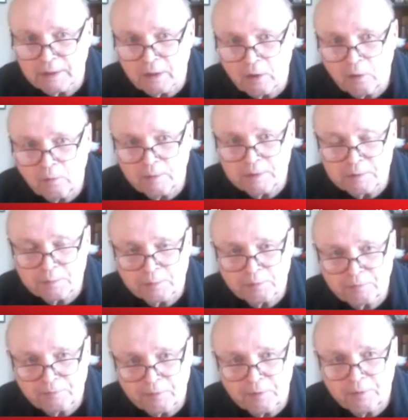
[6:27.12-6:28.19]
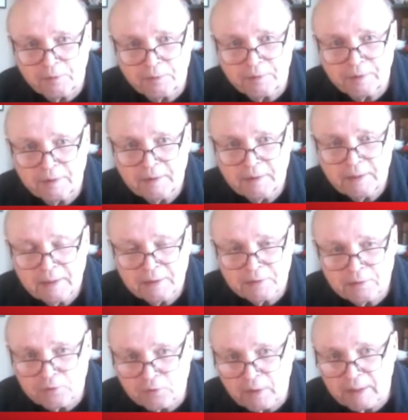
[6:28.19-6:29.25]
always preferred
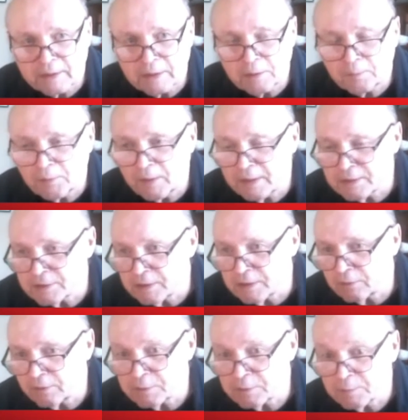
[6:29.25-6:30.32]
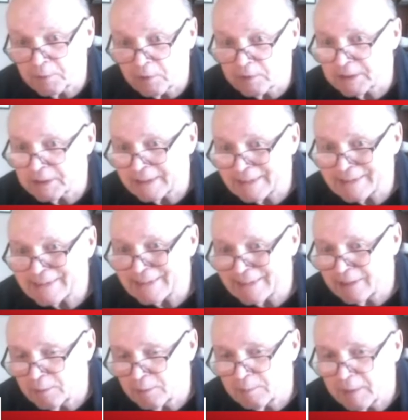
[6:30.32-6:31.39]
to try to get a price increase because it gets
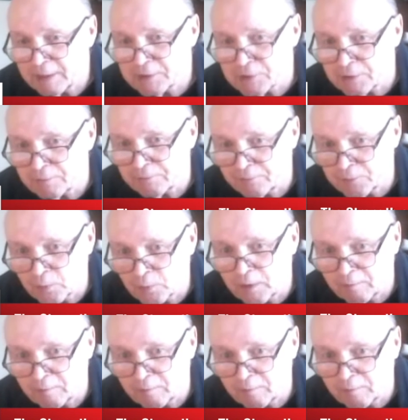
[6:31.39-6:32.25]
into the budget for 12